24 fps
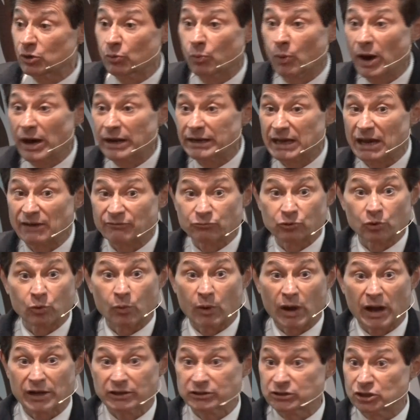you what, after a
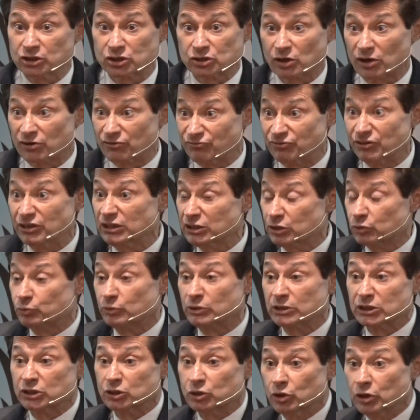while you start feeling
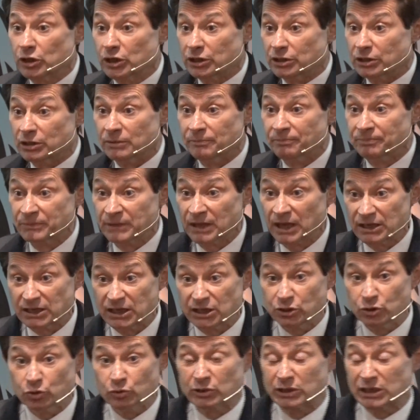really good. And
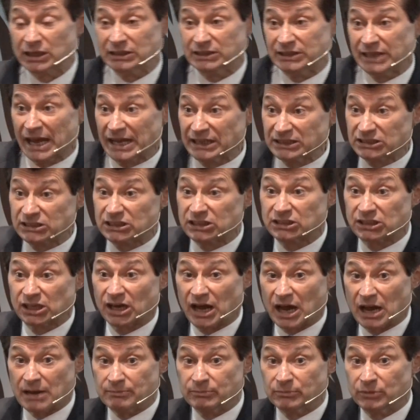then you condense the
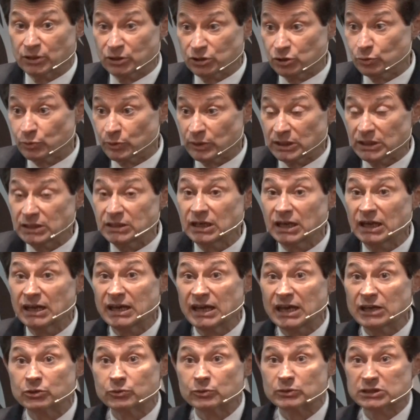time you eat
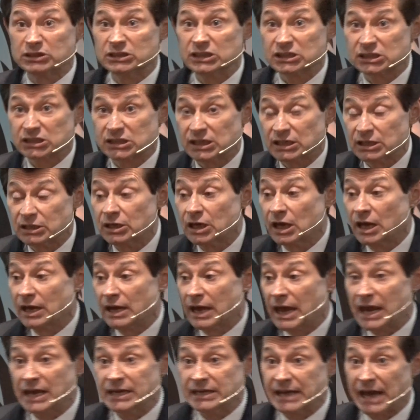into a 6 to
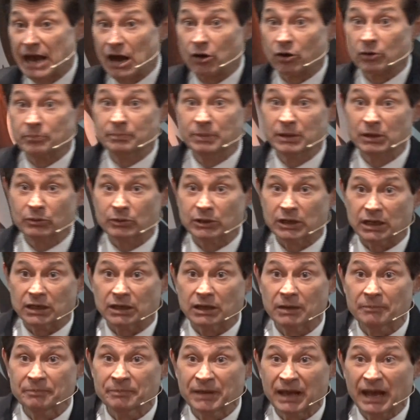8 hour
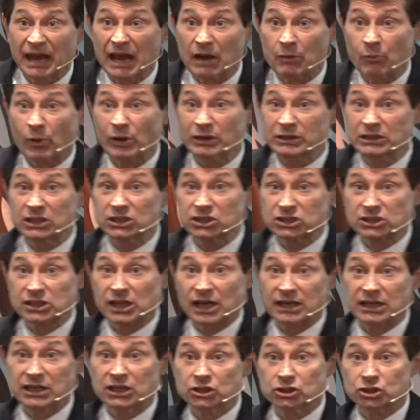period. And what the
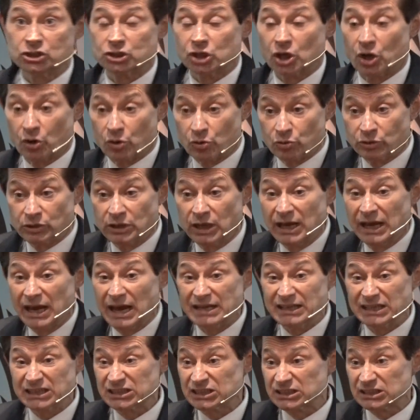study showed,
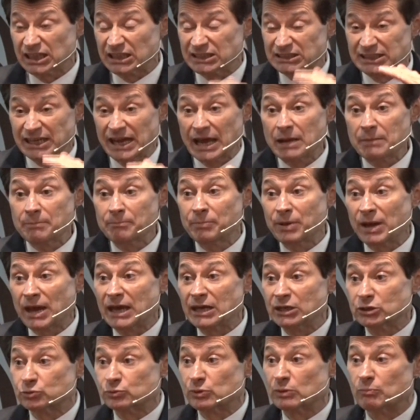and this is a
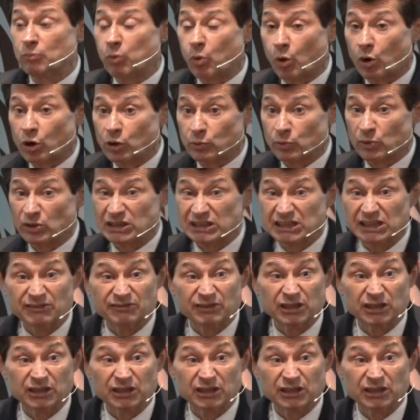10-page report, we're going to